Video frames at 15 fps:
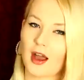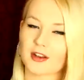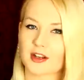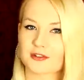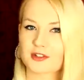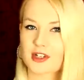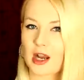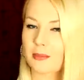And
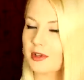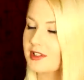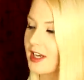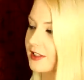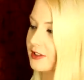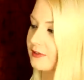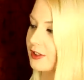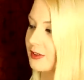after a couple of
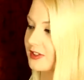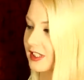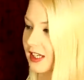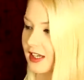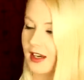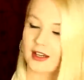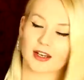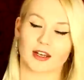days of using
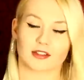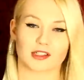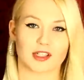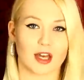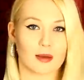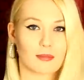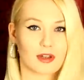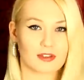it, I can
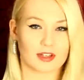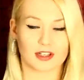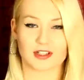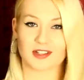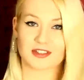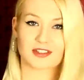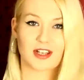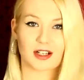determine that it
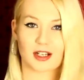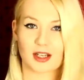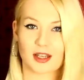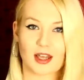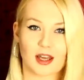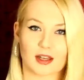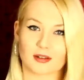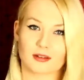does exactly
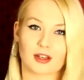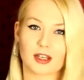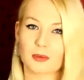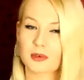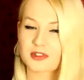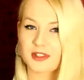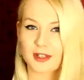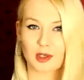that. It
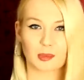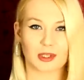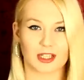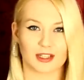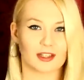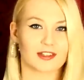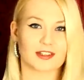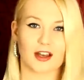will stay
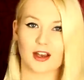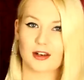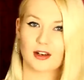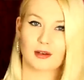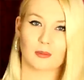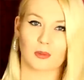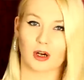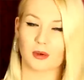completely
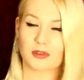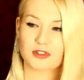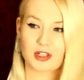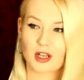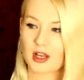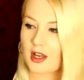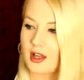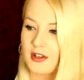silent whilst
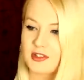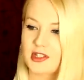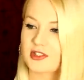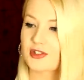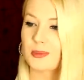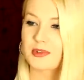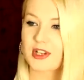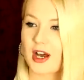
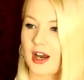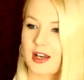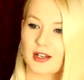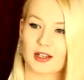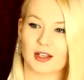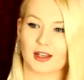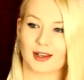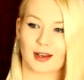systems
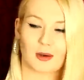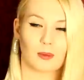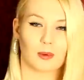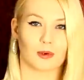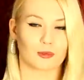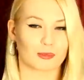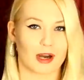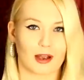idling,
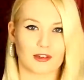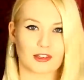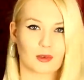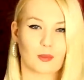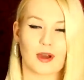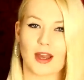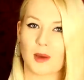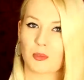whilst browsing the
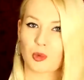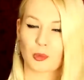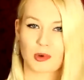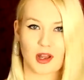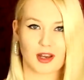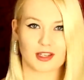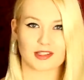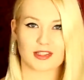web,
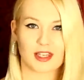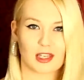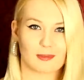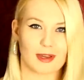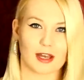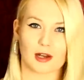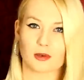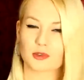replying to
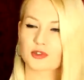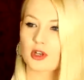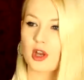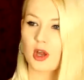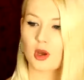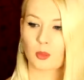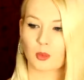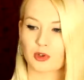emails,
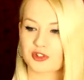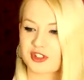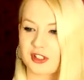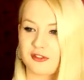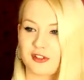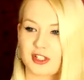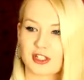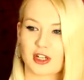
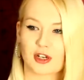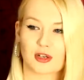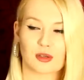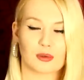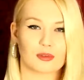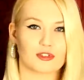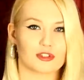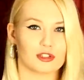watching
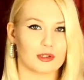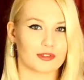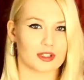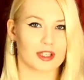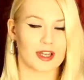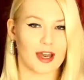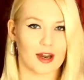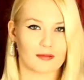videos, using
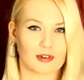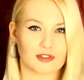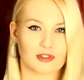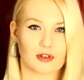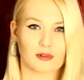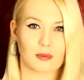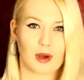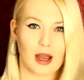the camera
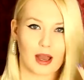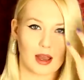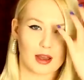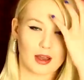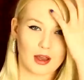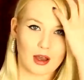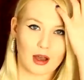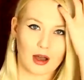software,
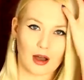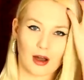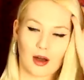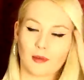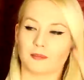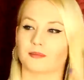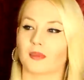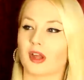
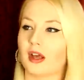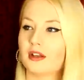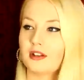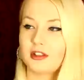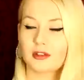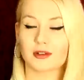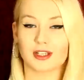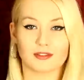um,
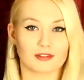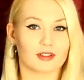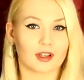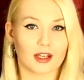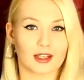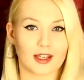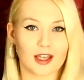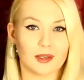and you know, even
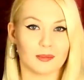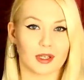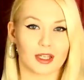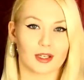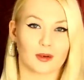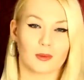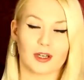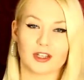like
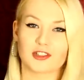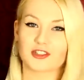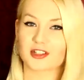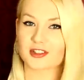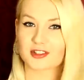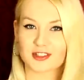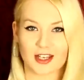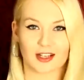gaming, which
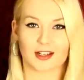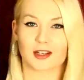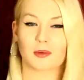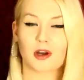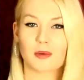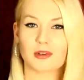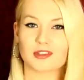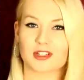is exactly
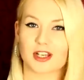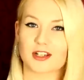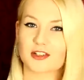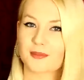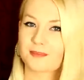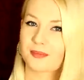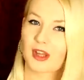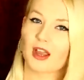what I wanted.